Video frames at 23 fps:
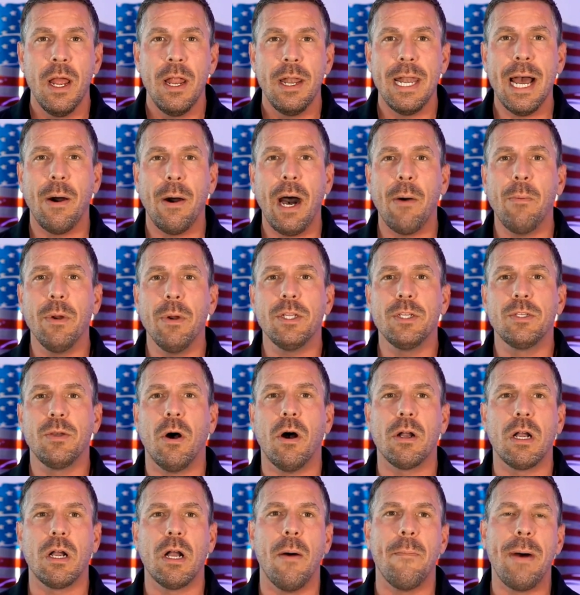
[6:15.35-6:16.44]
Now, I want to
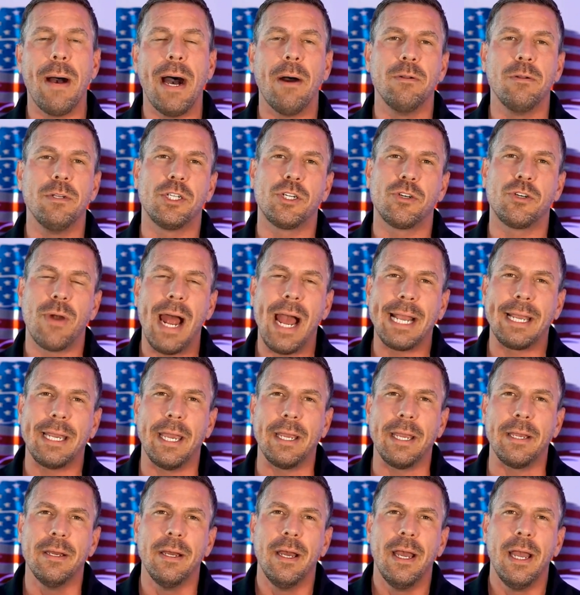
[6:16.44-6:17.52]
talk about
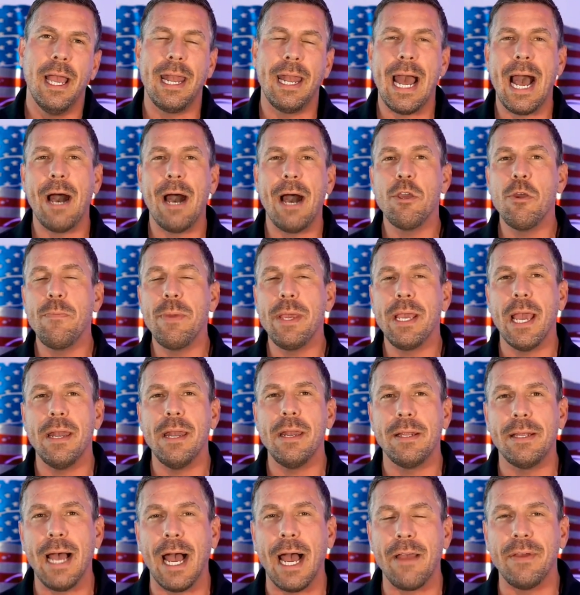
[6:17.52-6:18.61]
tracking and how you begin
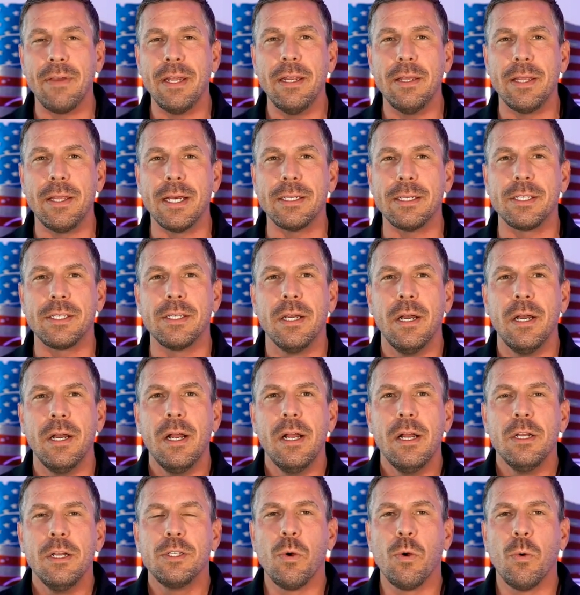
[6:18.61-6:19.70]
to dive into this.
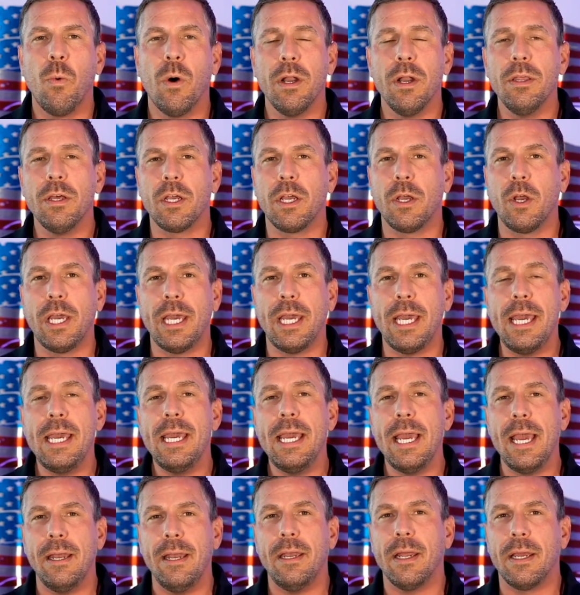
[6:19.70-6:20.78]
So one of the
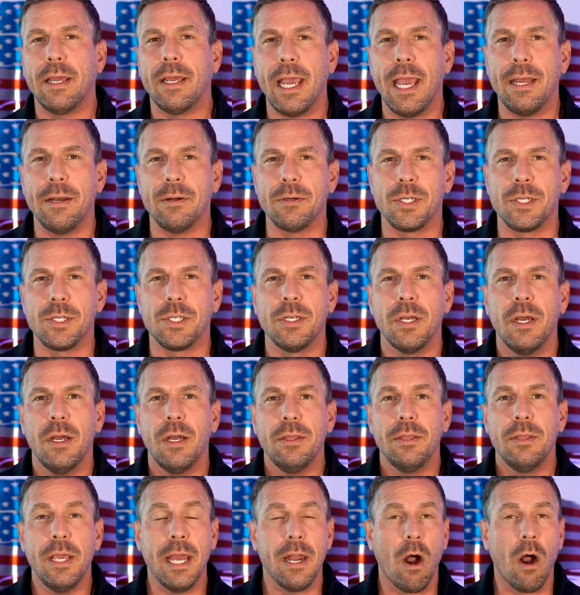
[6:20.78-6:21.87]
key indicators
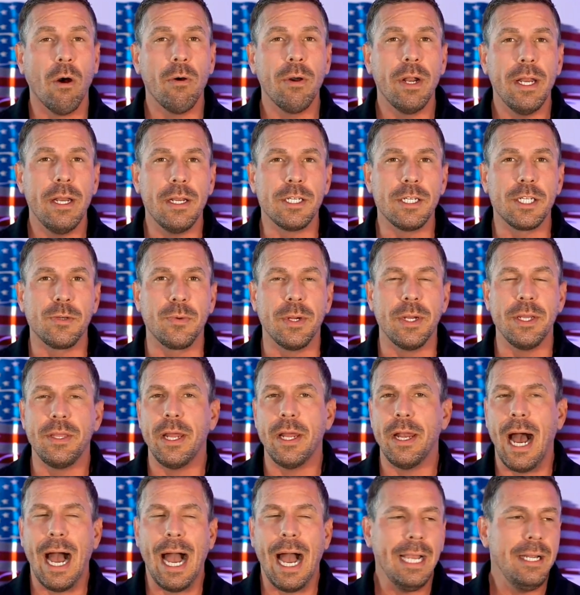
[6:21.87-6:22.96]
in our industry
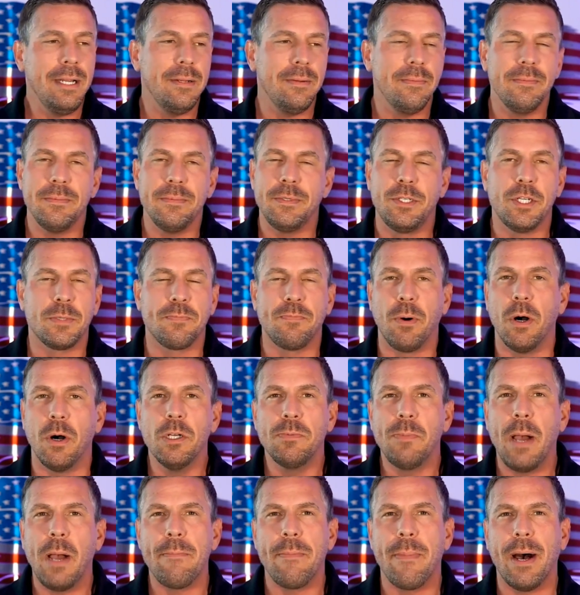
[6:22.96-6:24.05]
that I just
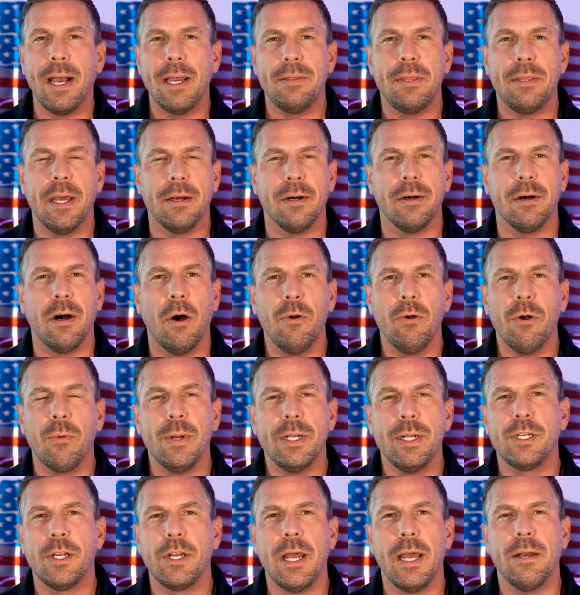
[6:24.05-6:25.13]
blows my mind that loan
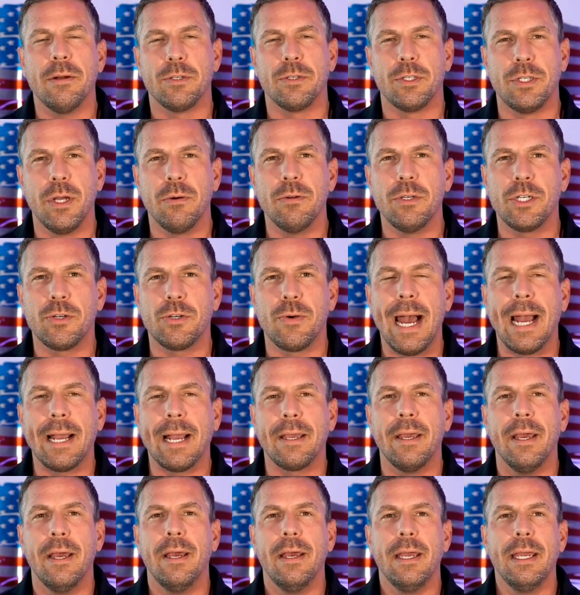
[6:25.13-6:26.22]
originators don't
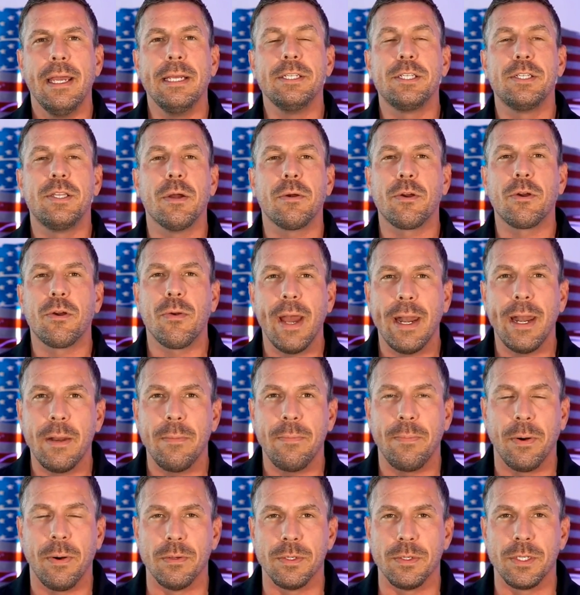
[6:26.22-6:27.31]
track is their
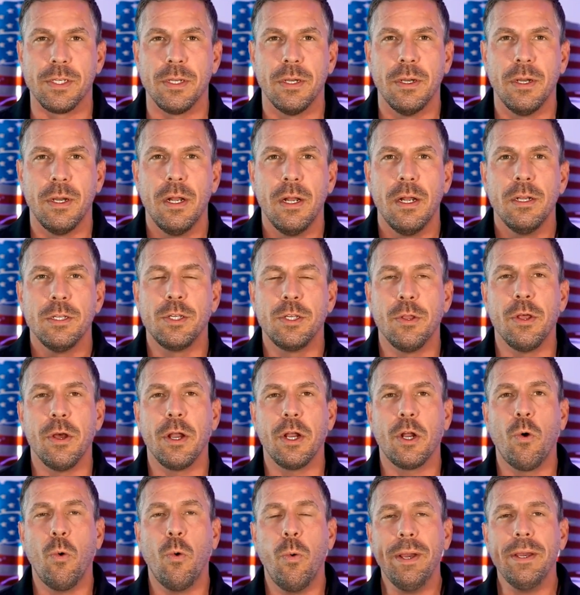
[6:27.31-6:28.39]
credit pulse. So
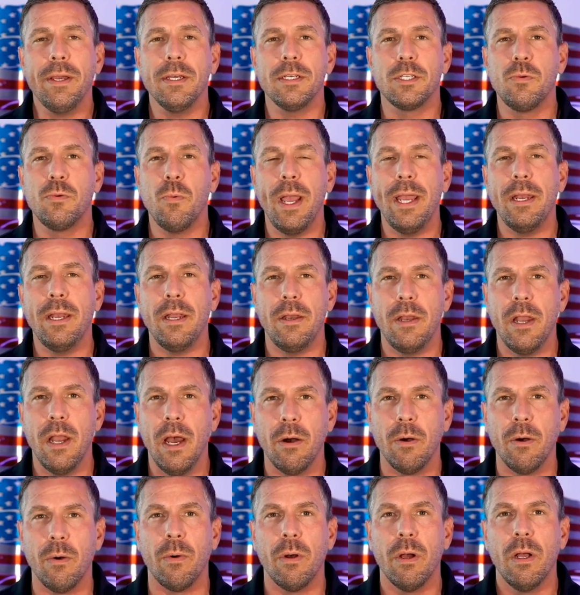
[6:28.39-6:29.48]
the quickest way to
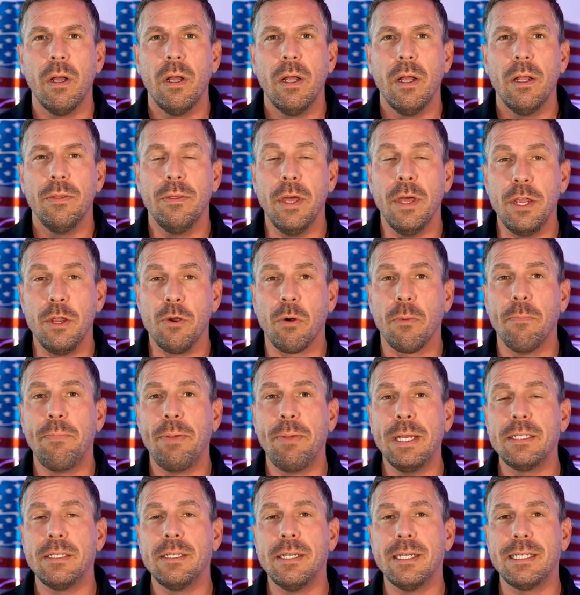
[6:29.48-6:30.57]
know that your
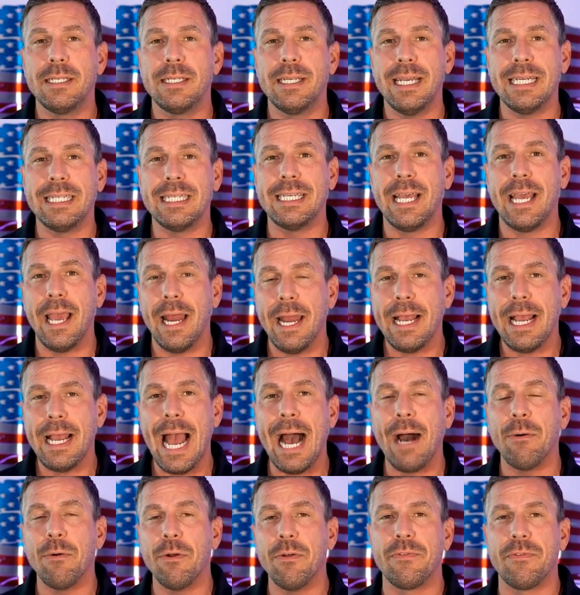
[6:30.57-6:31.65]
business is getting
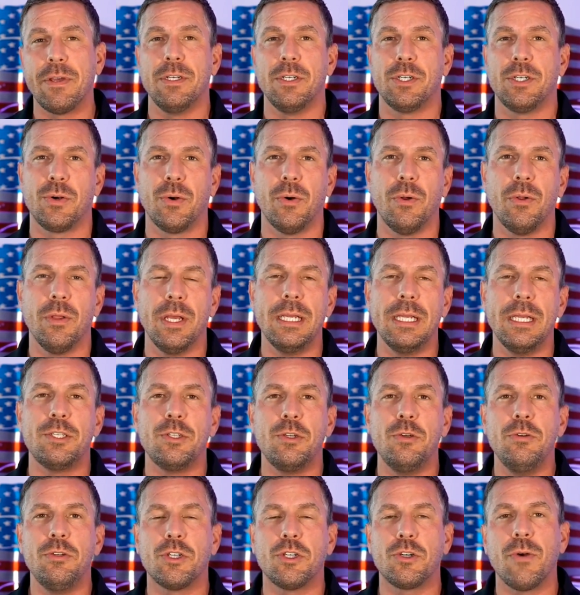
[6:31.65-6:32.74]
out of control is
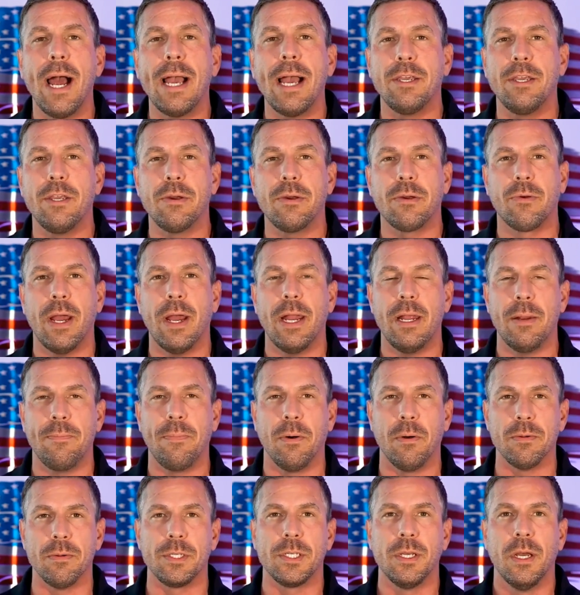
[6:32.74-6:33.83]
to track your credit
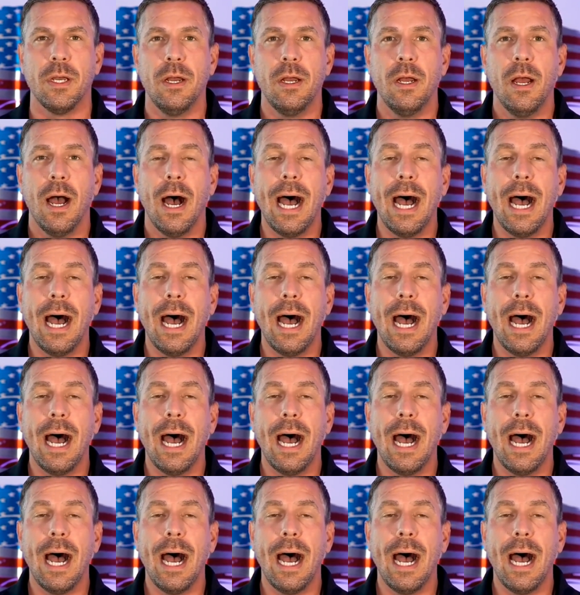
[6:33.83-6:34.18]
pulse.